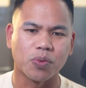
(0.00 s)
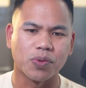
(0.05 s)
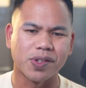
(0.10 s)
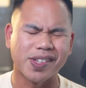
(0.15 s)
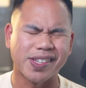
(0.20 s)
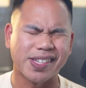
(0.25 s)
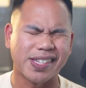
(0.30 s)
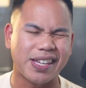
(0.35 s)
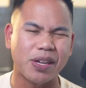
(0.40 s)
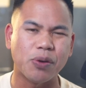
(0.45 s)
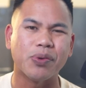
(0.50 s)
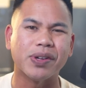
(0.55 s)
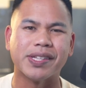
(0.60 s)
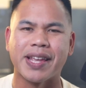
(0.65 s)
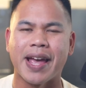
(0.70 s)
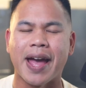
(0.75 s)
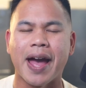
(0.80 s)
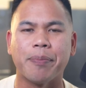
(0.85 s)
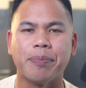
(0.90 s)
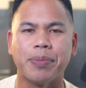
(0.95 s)
see what's
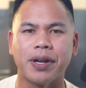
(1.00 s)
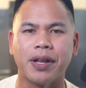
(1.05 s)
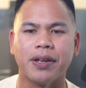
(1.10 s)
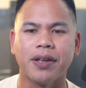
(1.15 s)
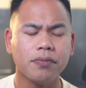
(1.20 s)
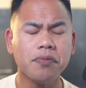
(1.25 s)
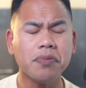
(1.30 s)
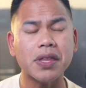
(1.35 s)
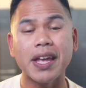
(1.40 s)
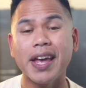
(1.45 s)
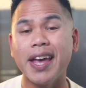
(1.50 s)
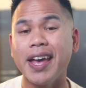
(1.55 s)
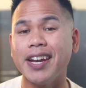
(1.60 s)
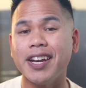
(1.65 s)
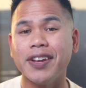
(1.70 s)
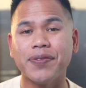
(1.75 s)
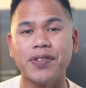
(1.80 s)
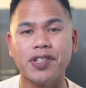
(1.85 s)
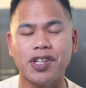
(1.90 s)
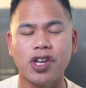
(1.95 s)
happening.
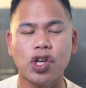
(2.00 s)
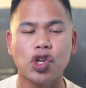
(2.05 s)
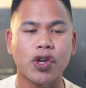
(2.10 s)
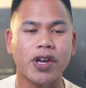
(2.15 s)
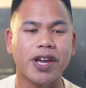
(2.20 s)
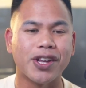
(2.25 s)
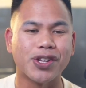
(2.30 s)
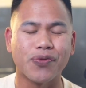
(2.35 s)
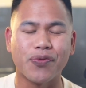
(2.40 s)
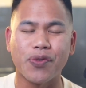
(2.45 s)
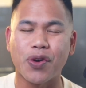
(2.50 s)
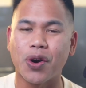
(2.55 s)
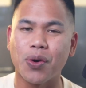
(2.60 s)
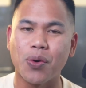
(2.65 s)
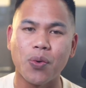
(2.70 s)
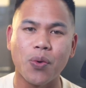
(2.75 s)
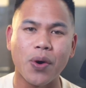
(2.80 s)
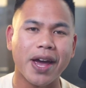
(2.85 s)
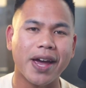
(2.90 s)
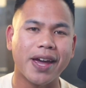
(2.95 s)
And if the DJ is far
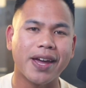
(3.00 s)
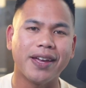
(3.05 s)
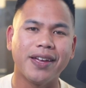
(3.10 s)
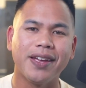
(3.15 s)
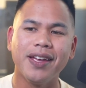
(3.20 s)
away